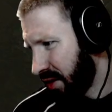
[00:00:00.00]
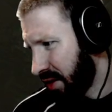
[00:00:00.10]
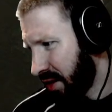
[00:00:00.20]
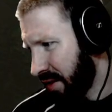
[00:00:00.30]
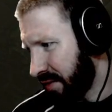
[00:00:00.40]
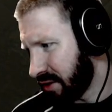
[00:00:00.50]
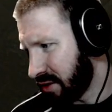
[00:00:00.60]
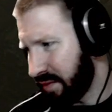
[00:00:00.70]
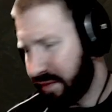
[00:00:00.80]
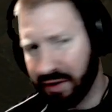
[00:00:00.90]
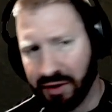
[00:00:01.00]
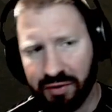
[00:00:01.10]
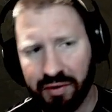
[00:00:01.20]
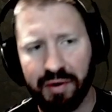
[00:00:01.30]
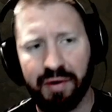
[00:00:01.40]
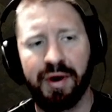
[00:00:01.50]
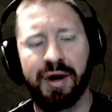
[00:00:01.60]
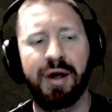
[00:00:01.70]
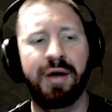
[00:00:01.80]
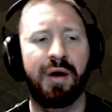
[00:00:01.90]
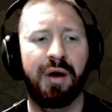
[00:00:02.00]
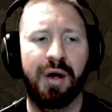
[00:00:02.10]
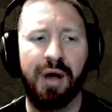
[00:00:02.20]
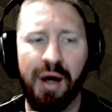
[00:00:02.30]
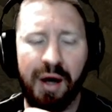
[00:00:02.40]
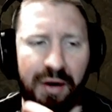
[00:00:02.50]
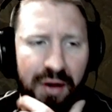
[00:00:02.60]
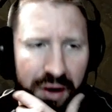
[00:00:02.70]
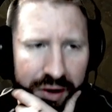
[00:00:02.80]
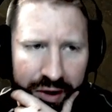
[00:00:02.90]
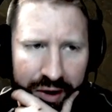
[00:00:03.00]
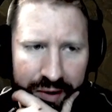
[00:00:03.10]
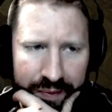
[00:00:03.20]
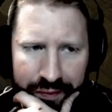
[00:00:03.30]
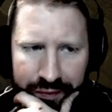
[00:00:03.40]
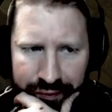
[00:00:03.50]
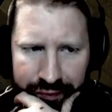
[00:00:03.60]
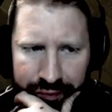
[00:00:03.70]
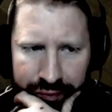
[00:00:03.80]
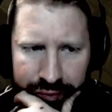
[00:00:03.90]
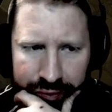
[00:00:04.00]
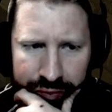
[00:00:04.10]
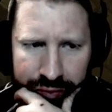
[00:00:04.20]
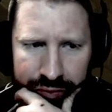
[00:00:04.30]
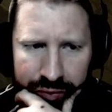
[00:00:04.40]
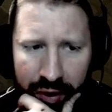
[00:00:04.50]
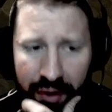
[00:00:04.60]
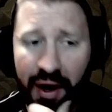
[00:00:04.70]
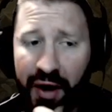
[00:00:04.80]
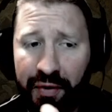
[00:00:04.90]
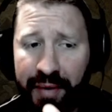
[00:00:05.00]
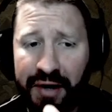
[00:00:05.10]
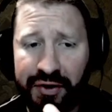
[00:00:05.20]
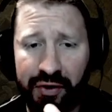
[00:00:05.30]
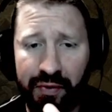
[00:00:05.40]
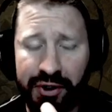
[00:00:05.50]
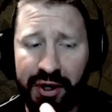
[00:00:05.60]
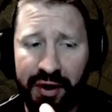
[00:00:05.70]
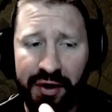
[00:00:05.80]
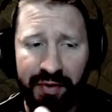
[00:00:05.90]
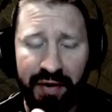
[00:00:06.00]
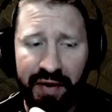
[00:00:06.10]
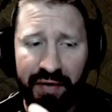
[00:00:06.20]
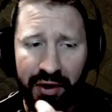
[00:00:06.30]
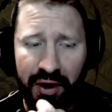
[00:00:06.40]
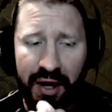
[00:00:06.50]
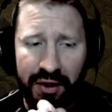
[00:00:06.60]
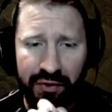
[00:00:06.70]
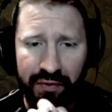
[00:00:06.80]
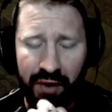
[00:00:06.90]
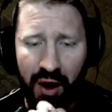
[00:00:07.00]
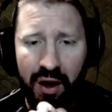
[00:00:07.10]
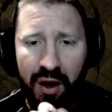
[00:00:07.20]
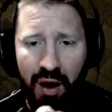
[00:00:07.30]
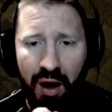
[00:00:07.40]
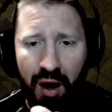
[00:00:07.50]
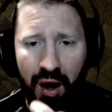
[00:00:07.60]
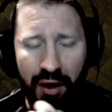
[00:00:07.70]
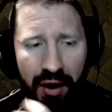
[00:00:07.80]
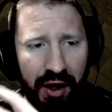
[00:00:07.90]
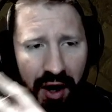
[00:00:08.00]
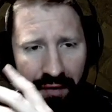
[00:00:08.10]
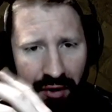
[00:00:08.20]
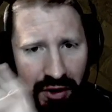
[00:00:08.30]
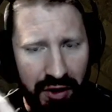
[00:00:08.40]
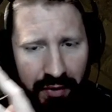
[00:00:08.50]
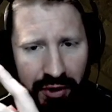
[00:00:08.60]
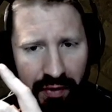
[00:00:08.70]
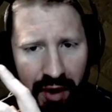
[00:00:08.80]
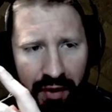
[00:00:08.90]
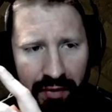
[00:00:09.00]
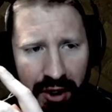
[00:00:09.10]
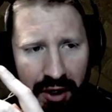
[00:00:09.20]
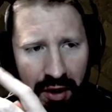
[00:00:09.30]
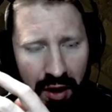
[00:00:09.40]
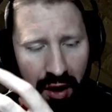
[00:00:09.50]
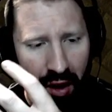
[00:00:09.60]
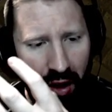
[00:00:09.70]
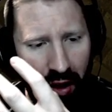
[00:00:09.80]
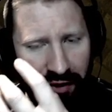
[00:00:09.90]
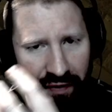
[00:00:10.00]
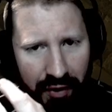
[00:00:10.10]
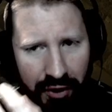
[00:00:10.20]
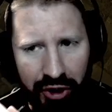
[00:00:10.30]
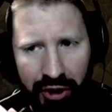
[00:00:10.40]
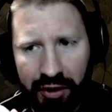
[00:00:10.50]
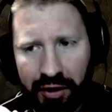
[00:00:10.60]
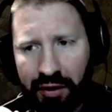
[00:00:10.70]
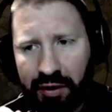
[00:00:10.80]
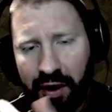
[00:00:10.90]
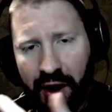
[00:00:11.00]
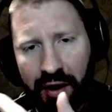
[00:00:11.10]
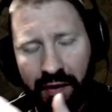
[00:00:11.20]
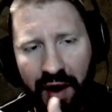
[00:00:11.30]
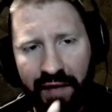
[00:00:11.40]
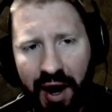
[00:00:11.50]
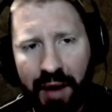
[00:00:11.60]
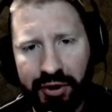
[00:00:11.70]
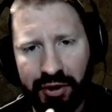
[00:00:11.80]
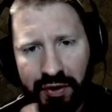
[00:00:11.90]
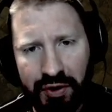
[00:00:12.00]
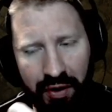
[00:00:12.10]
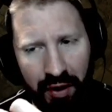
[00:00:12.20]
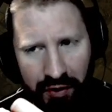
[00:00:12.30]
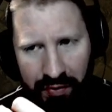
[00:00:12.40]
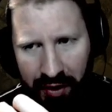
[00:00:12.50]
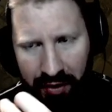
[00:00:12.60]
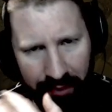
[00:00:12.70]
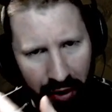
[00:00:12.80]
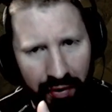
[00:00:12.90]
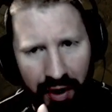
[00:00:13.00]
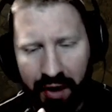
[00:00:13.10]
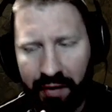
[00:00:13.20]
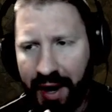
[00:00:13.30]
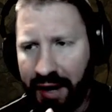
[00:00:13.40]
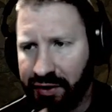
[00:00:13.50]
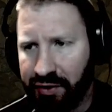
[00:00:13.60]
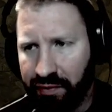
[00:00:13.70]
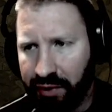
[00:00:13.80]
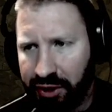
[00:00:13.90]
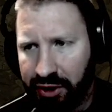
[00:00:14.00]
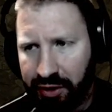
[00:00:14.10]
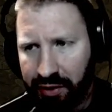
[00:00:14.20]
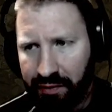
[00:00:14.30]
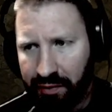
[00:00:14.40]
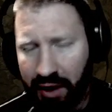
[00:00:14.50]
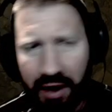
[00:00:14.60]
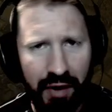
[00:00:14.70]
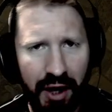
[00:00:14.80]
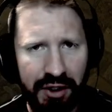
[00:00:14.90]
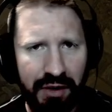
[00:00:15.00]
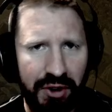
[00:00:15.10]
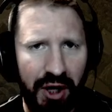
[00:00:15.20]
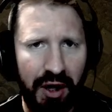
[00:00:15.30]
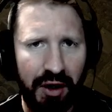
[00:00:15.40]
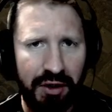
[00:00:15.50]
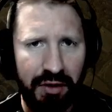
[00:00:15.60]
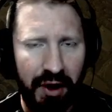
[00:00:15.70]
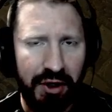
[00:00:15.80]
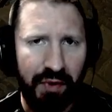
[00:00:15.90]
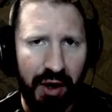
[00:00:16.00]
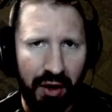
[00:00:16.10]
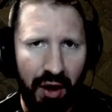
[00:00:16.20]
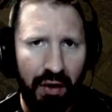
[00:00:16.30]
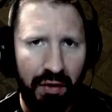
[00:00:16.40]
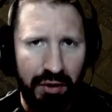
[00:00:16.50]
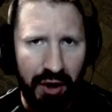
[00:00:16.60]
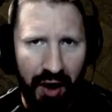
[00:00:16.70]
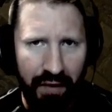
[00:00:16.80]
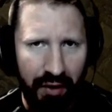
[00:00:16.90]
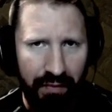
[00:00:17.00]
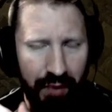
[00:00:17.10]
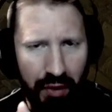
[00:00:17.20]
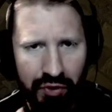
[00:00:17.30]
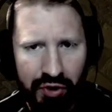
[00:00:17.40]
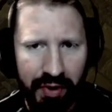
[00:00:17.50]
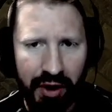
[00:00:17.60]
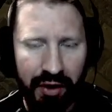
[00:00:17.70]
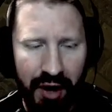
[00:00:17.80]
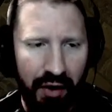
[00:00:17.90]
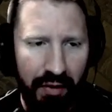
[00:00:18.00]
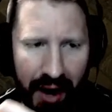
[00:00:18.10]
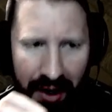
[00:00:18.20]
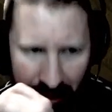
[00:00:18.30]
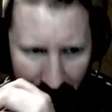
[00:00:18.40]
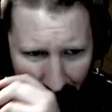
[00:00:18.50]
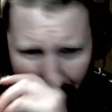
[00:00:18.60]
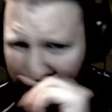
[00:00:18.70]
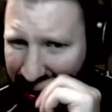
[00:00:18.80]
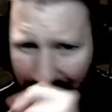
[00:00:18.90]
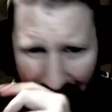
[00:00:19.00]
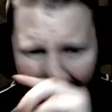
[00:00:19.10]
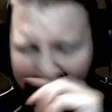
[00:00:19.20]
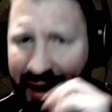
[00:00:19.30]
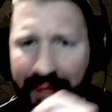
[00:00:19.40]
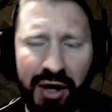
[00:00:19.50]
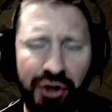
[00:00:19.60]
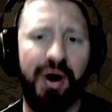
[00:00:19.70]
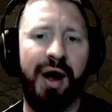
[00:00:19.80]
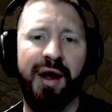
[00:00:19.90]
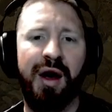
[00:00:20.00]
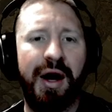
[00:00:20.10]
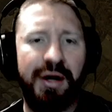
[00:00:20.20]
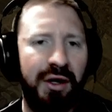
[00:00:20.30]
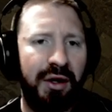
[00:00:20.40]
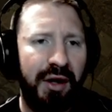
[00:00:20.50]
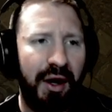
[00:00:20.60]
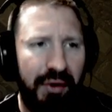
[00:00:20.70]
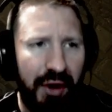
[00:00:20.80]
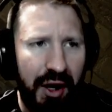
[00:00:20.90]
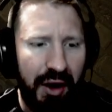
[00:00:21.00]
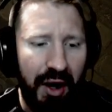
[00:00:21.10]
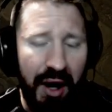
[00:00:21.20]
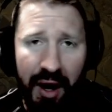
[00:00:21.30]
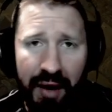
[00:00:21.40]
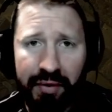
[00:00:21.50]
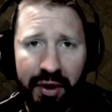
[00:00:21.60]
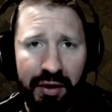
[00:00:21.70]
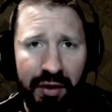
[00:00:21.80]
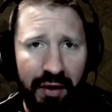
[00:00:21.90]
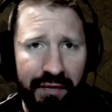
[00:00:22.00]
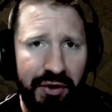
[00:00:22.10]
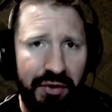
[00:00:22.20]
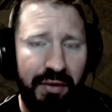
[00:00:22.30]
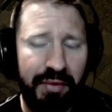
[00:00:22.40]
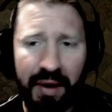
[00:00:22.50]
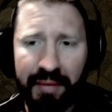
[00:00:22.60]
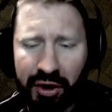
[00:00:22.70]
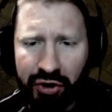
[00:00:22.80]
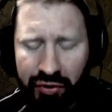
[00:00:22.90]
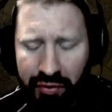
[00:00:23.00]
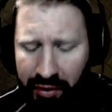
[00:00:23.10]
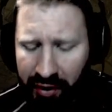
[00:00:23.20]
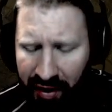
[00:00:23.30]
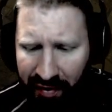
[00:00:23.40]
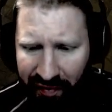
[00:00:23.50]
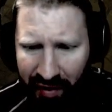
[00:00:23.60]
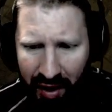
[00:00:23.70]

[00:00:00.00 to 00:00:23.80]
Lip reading: I've read some for the Druid already, and the Necromancer, which I think is my favorite class so far. I like having the summons around me. It's very chill, and you have options. You can also be the Bone Necromancer, which a lot of you guys keep saying is the best way to go, to have a Bone Spear Necromancer. And I might try that. Ideally, I would like a hybrid of a sort, but I'm not sure if